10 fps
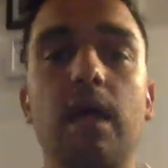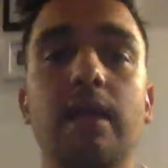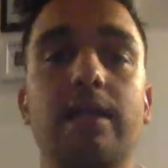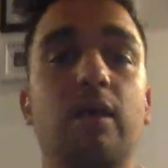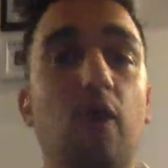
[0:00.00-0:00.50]

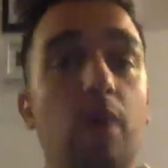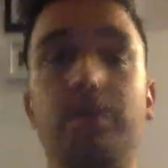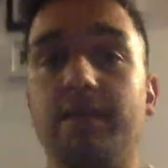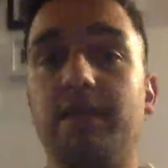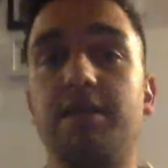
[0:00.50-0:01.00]
The Go
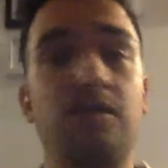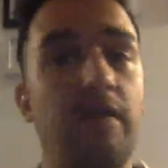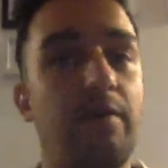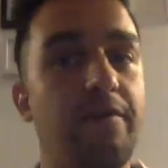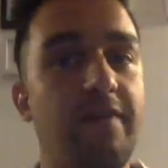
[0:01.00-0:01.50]
implementation of
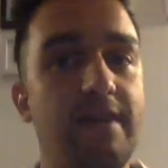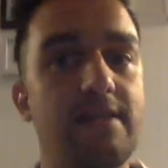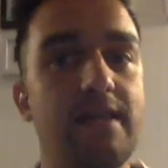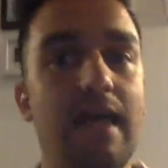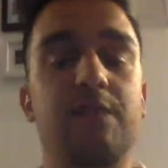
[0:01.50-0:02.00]

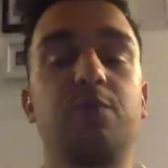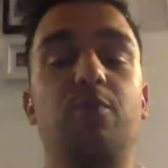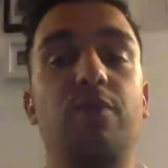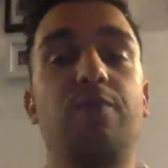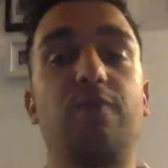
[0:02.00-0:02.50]
IPFS has
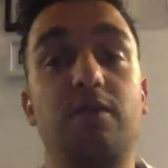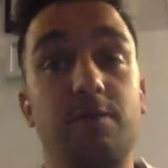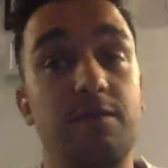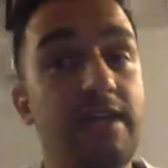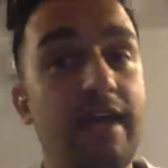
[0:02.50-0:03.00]
support for
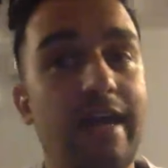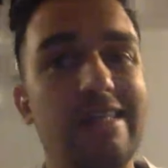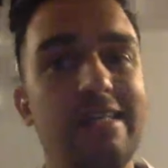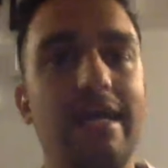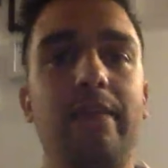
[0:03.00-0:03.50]
also
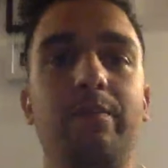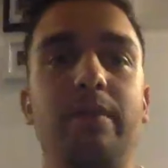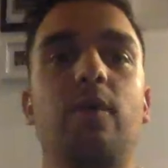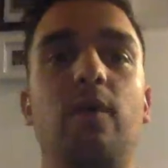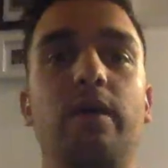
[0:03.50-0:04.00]
Zcash and
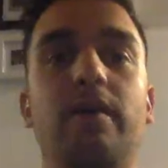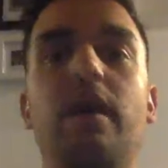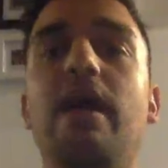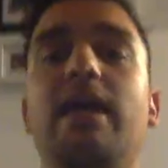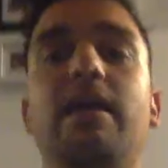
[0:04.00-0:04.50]
Bitcoin
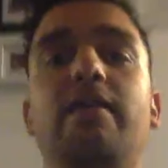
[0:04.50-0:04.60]
in a